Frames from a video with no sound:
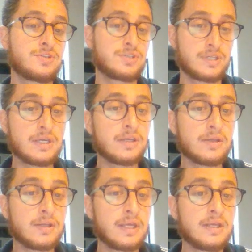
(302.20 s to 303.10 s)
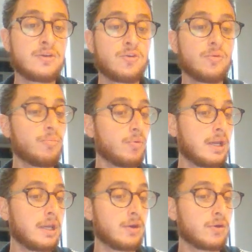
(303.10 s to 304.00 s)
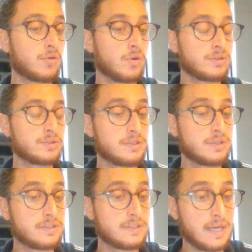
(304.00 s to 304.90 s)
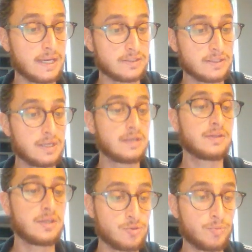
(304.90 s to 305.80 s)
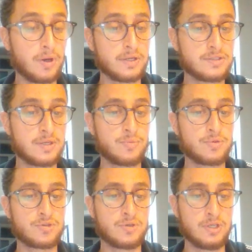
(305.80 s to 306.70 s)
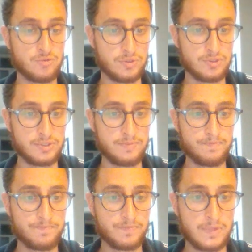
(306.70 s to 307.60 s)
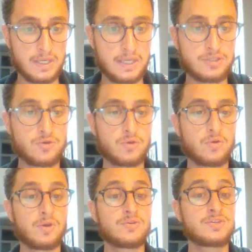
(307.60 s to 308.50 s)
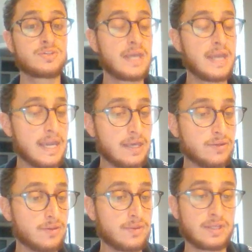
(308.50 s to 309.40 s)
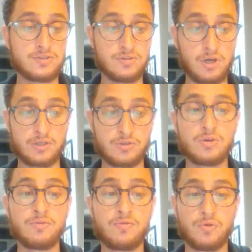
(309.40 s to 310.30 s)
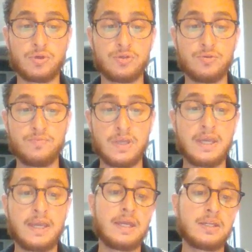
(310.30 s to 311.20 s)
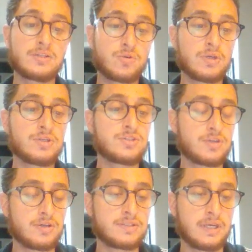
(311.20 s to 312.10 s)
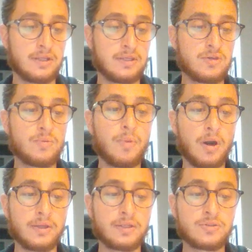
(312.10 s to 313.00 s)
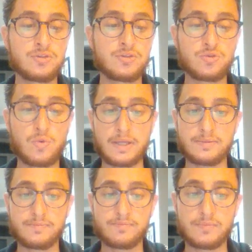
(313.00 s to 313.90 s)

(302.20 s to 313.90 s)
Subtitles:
skin and in your brain are going to detect that your body temperature has risen. It's going to understand that that's not good for you, and it's going to start telling your body to sweat.